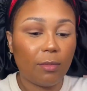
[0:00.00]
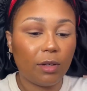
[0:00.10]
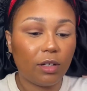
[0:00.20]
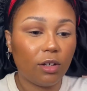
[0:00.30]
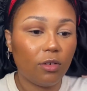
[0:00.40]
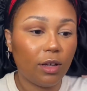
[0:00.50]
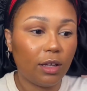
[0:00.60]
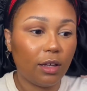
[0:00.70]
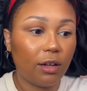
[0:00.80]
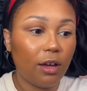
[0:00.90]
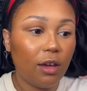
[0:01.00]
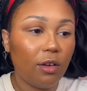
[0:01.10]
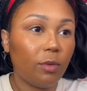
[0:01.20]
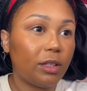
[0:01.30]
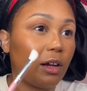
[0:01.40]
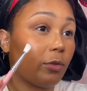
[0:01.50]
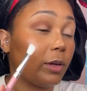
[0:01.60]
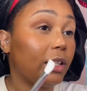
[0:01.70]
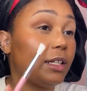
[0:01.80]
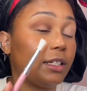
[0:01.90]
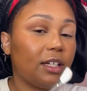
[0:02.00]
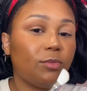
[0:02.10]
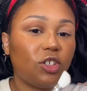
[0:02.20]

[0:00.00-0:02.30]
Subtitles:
gonna go in with that really deep